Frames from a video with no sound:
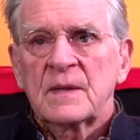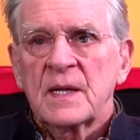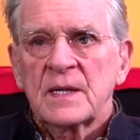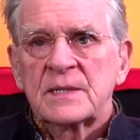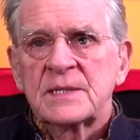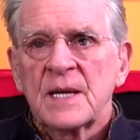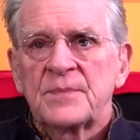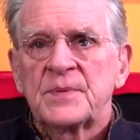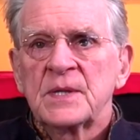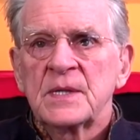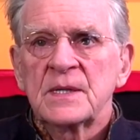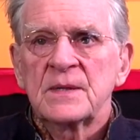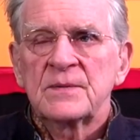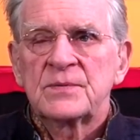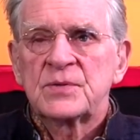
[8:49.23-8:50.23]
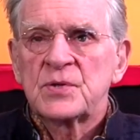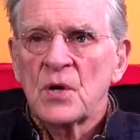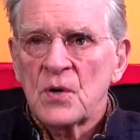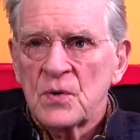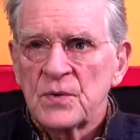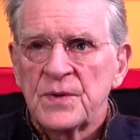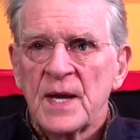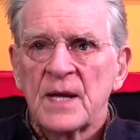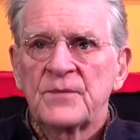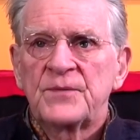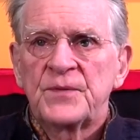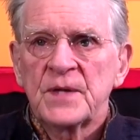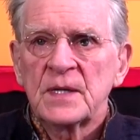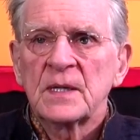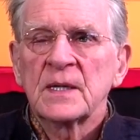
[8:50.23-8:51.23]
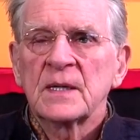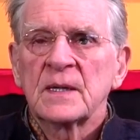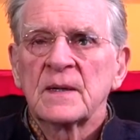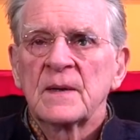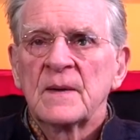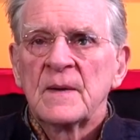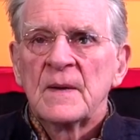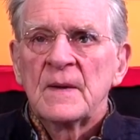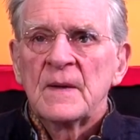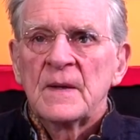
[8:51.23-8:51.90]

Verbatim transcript: except he showed that feeling